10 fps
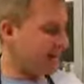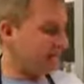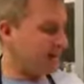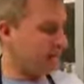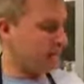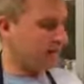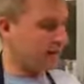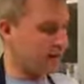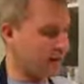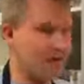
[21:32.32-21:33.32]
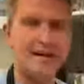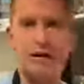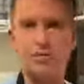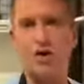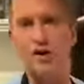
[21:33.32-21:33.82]

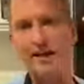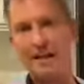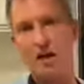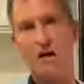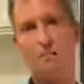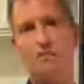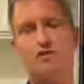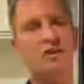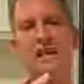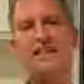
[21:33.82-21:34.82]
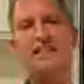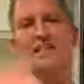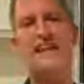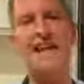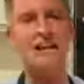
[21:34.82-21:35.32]
Liam Cunningham, the
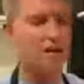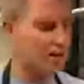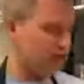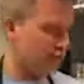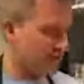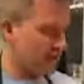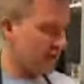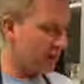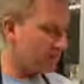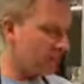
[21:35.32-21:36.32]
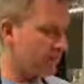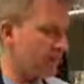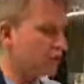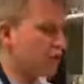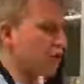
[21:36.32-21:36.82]
list is endless, but
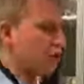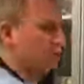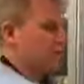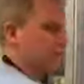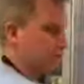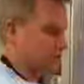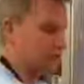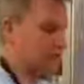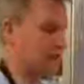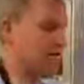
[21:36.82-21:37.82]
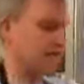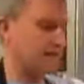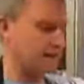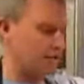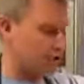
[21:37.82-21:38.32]
thank you for
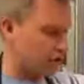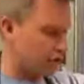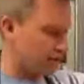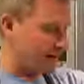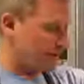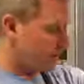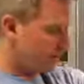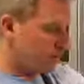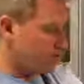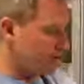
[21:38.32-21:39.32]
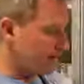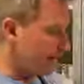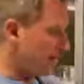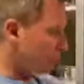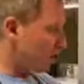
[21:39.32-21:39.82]
everything that you're doing right
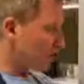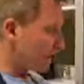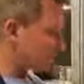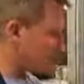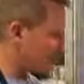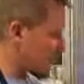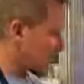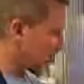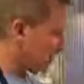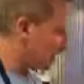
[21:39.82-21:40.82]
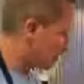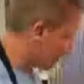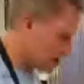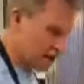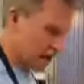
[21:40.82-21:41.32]
now. Right, that's ready to serve.